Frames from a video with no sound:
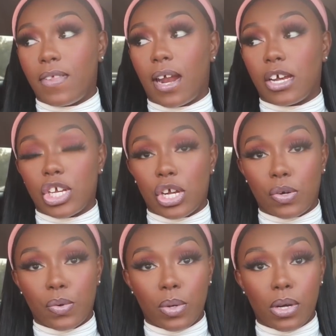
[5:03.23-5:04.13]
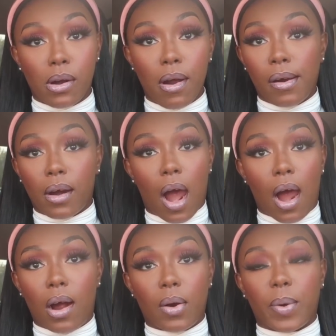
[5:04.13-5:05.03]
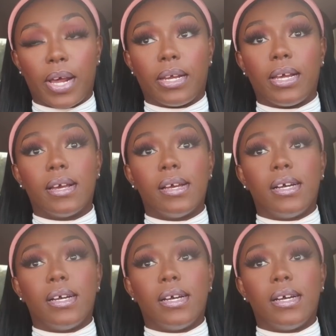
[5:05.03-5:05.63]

that I showed already.